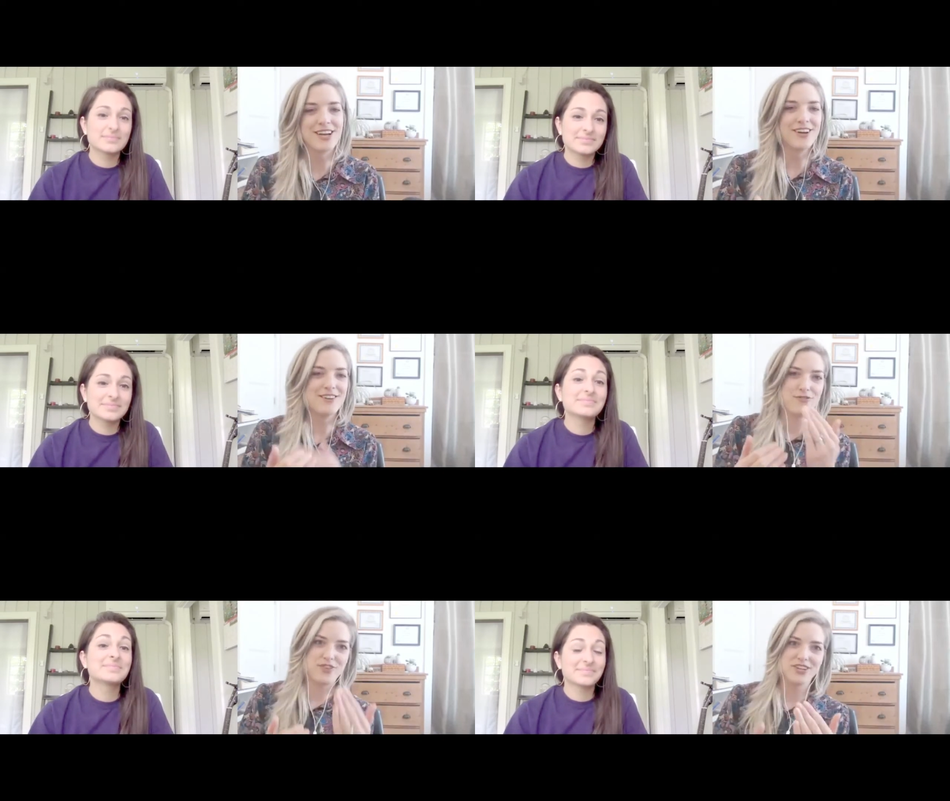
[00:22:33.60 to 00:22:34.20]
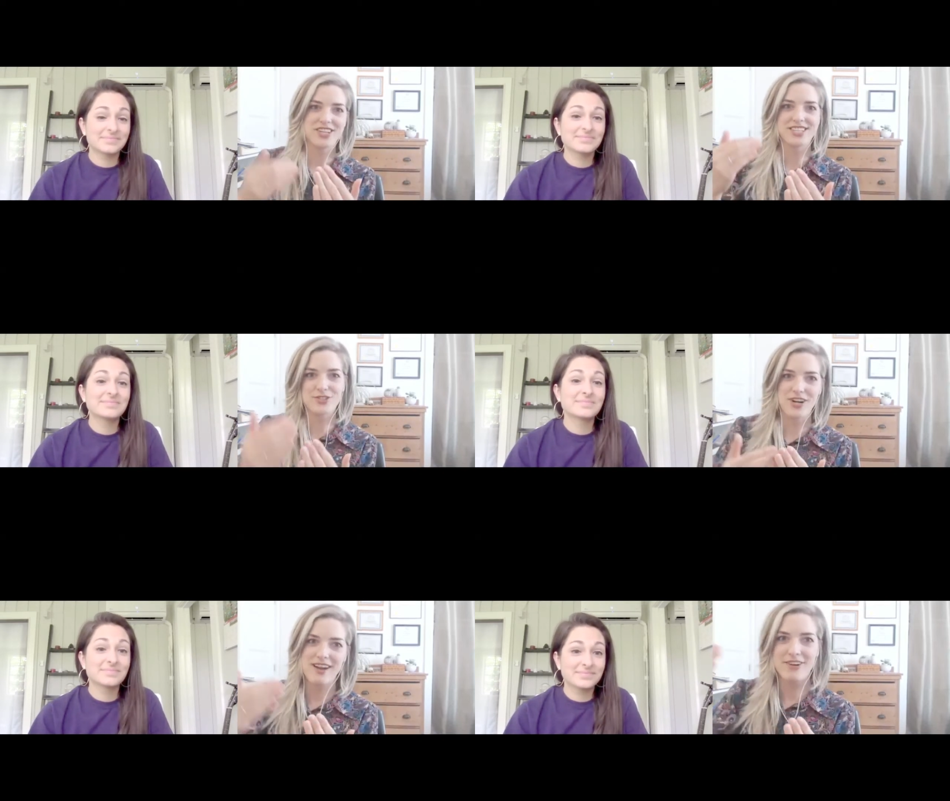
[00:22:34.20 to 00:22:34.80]
Speaker 1: and feelings
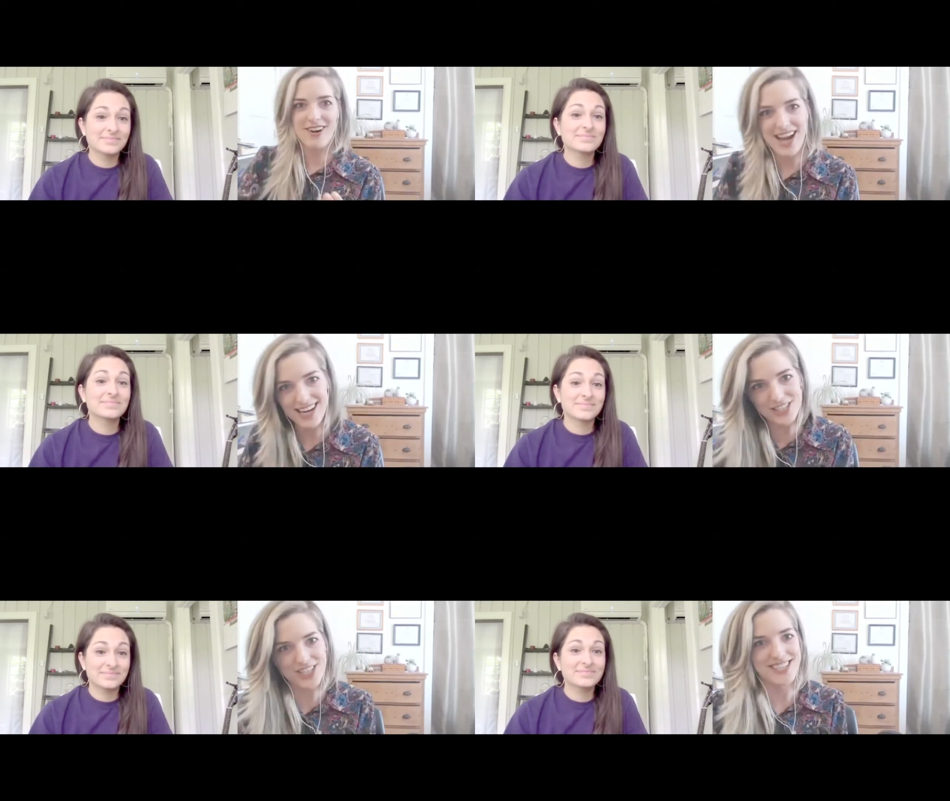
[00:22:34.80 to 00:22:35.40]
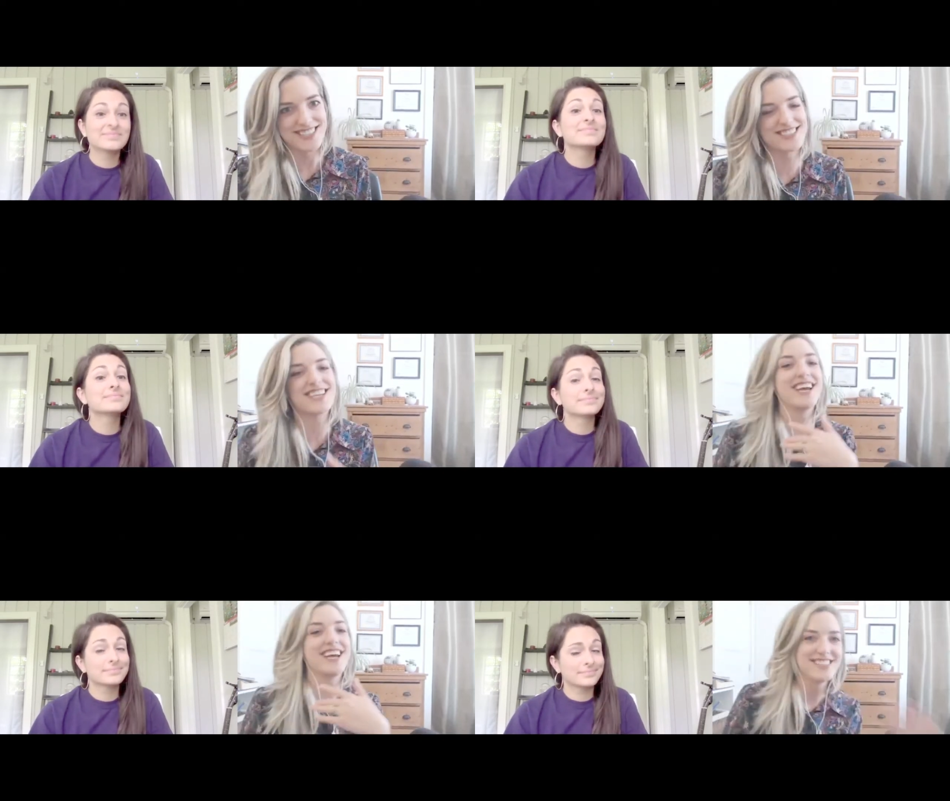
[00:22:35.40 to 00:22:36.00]
drive our actions
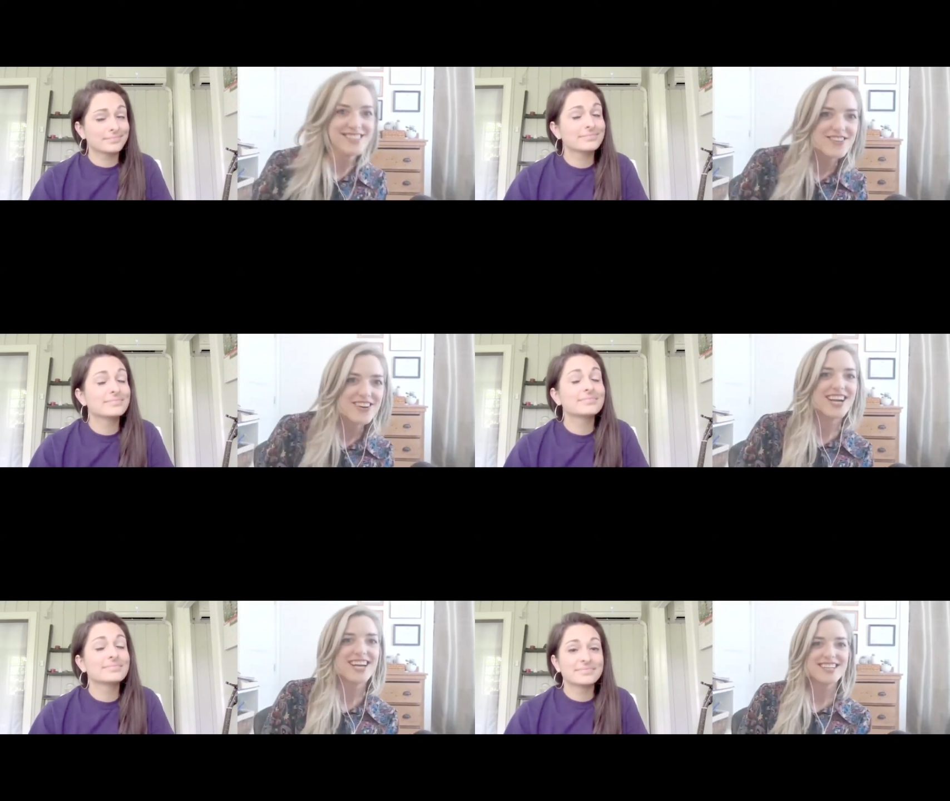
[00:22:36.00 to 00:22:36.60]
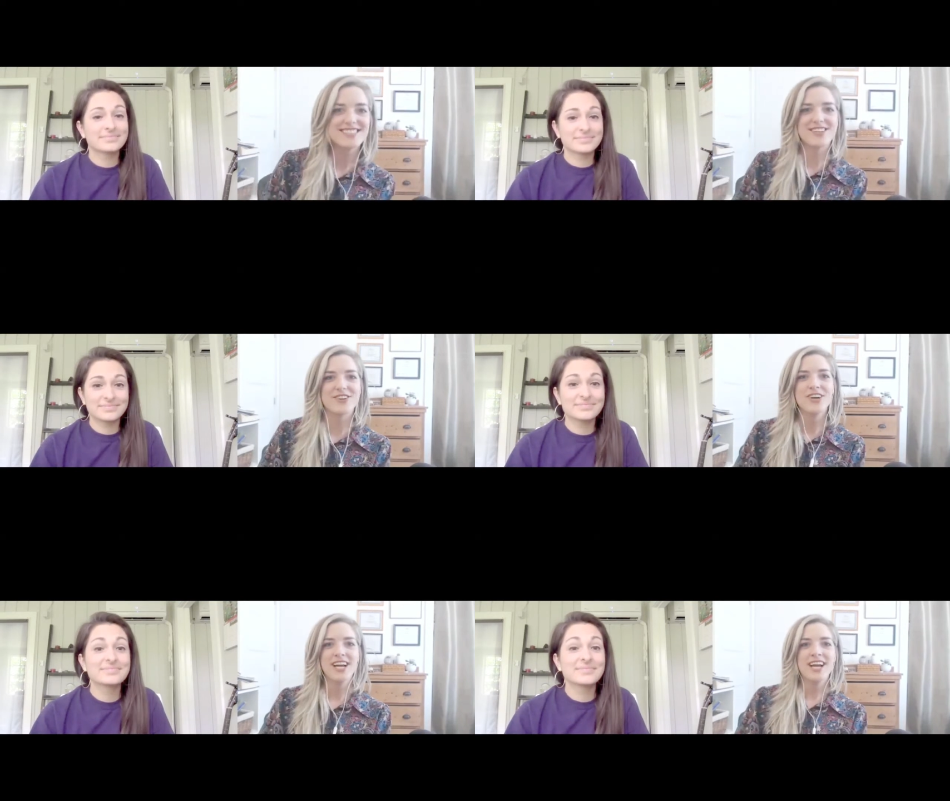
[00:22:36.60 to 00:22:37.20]
and right
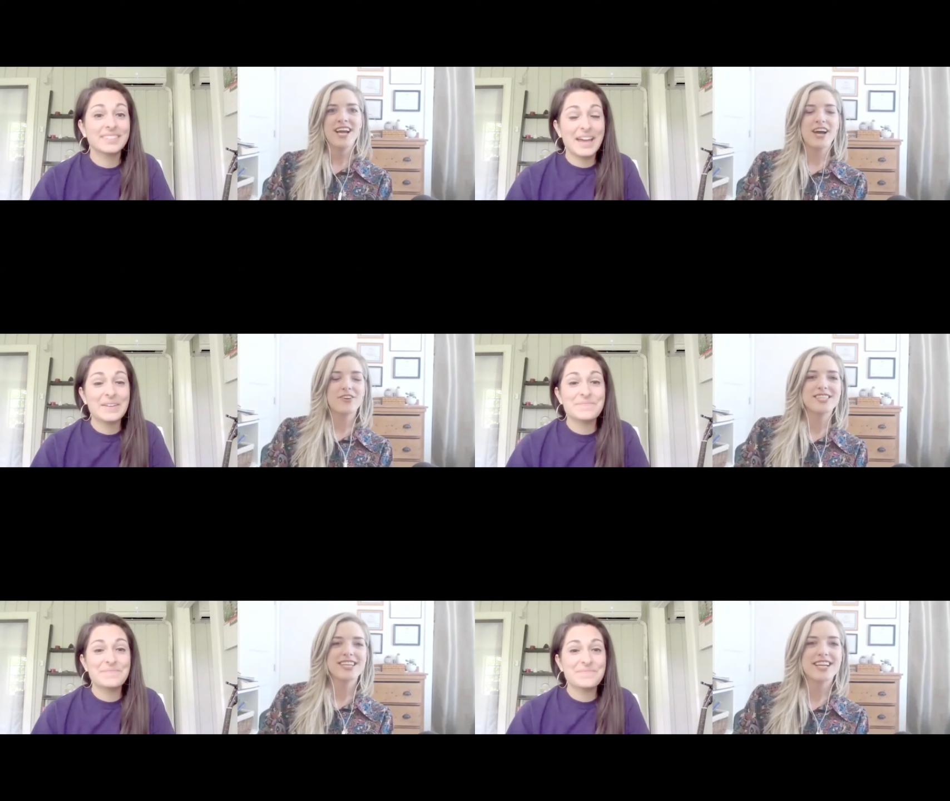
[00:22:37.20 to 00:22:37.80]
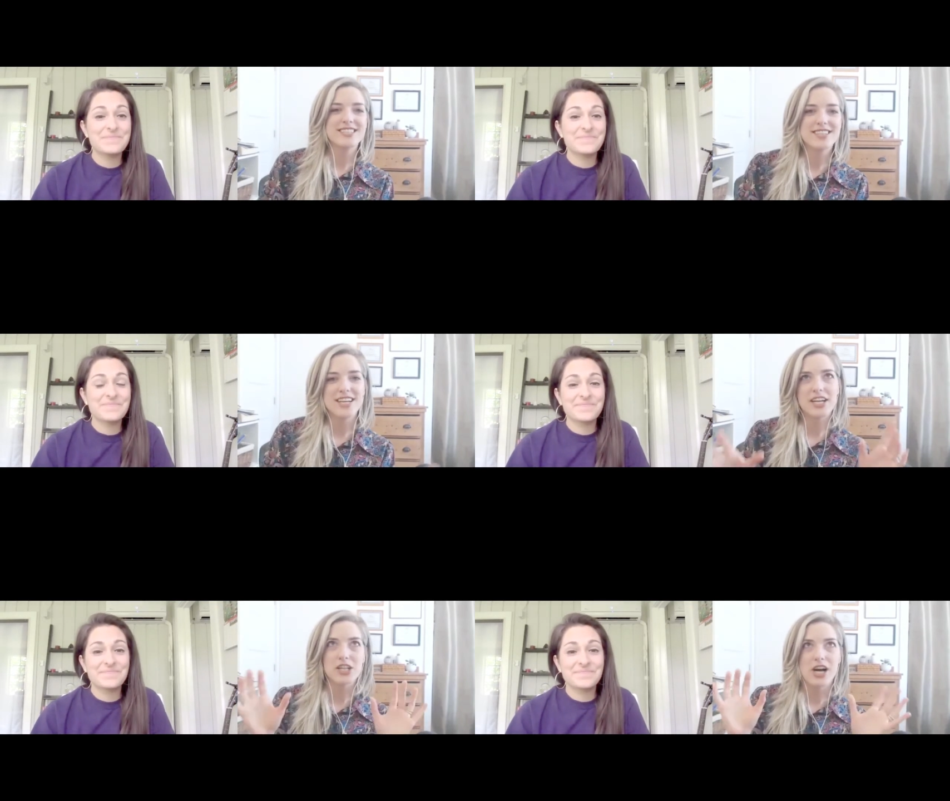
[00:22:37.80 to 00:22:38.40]
so i don't need to get into
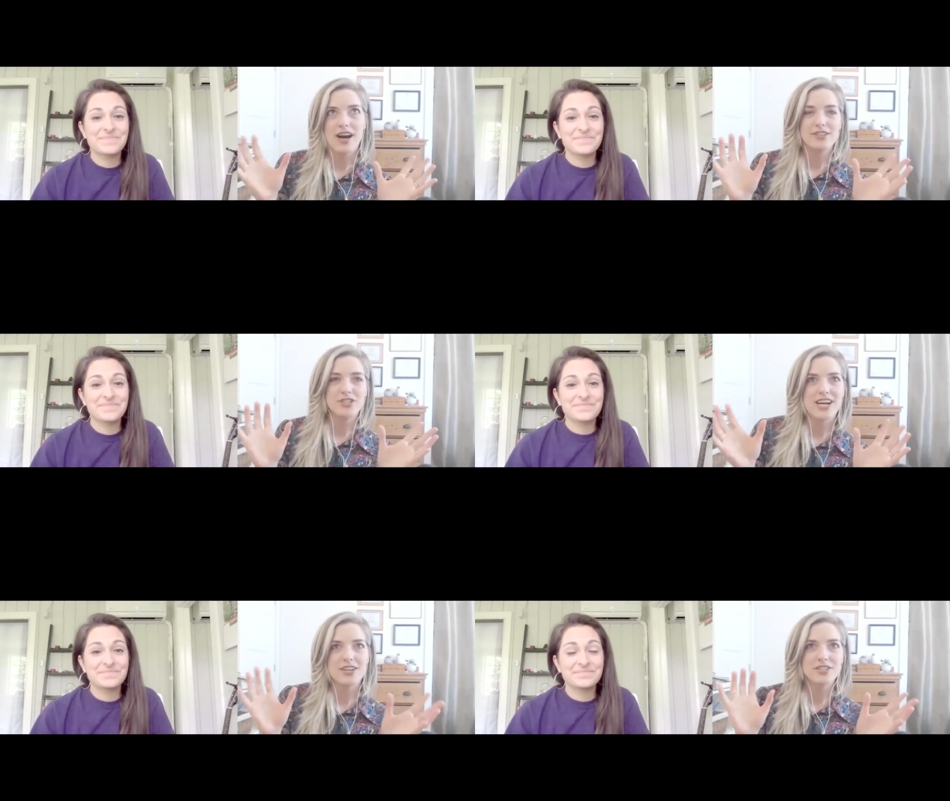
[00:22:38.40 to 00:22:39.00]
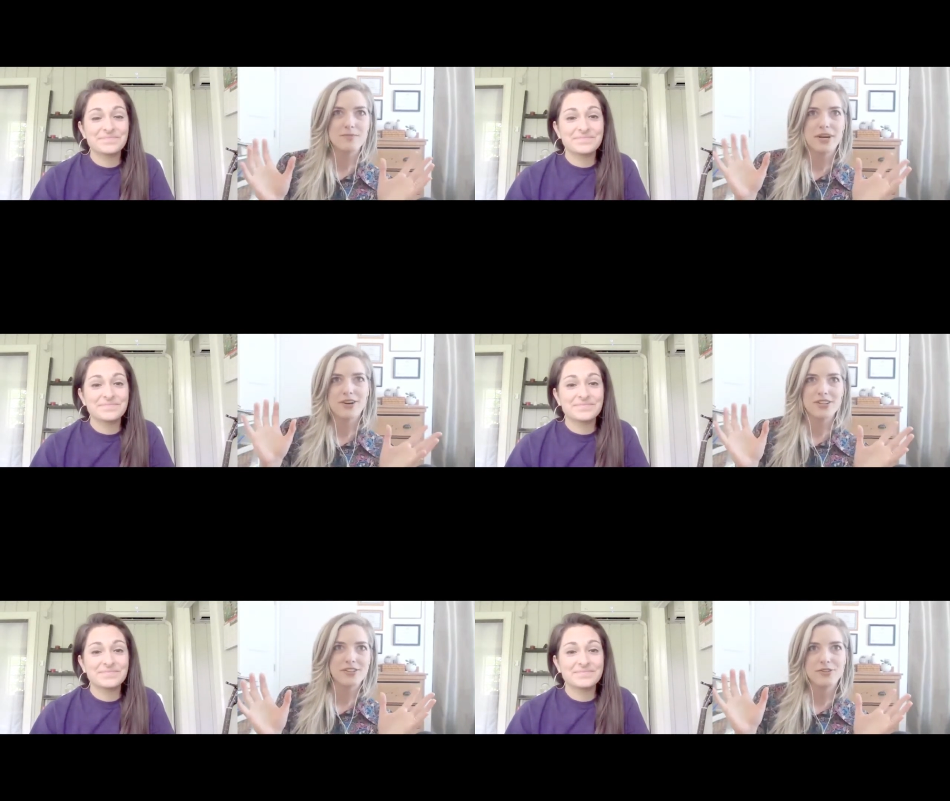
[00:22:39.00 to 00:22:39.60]
like law attraction and
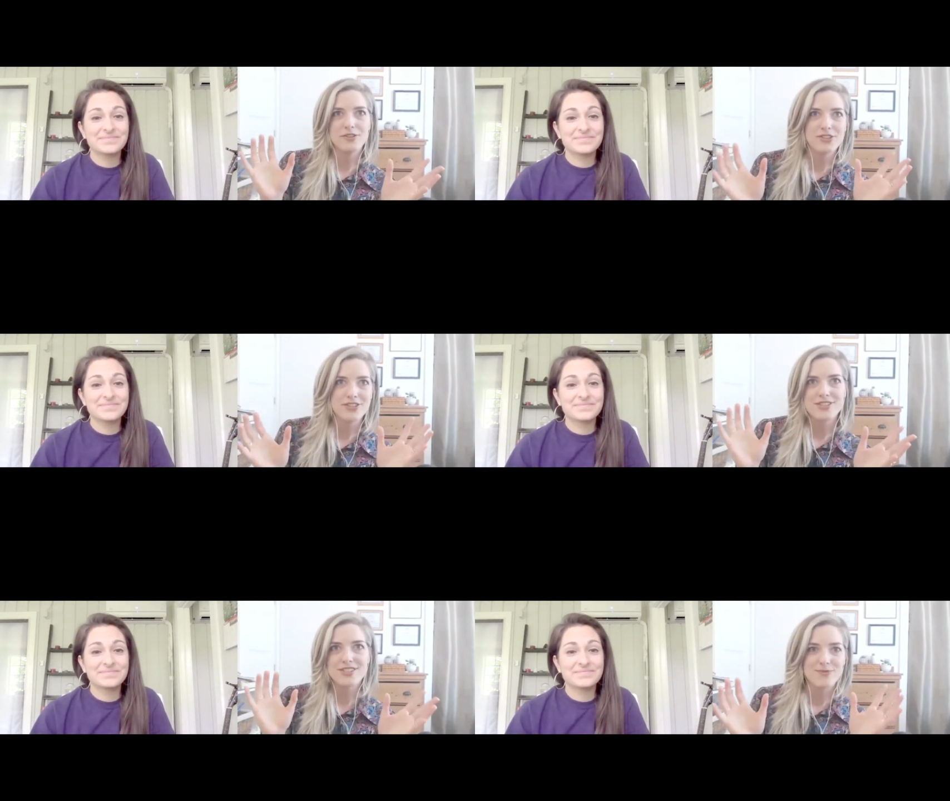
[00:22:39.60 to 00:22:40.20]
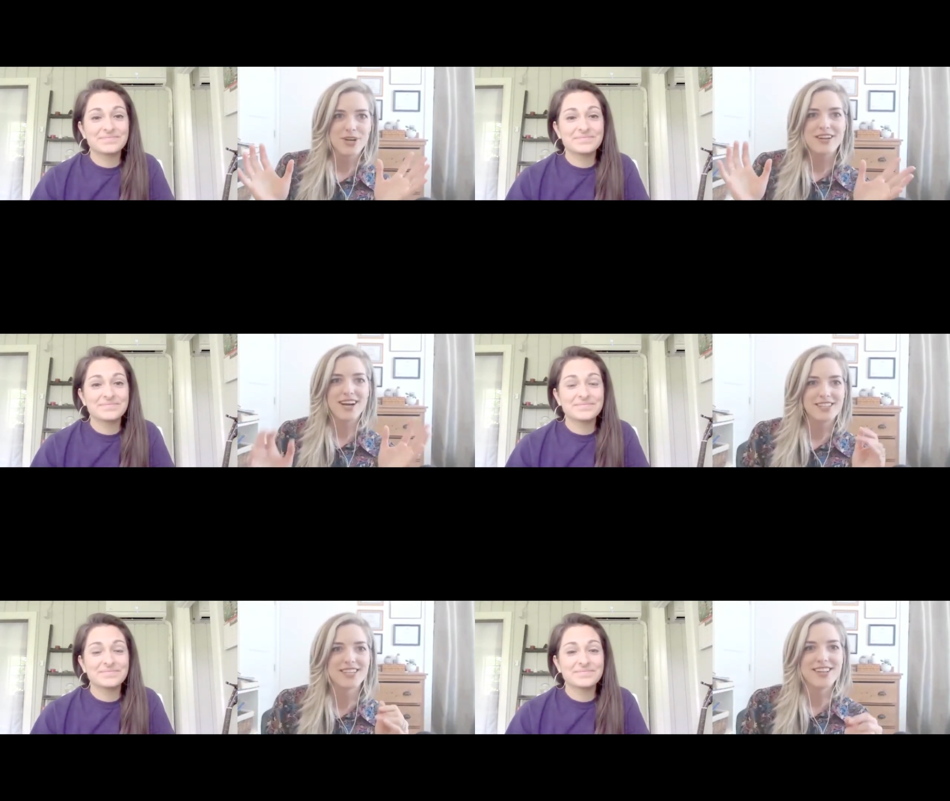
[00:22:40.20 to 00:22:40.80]
parallel universes and whatnot to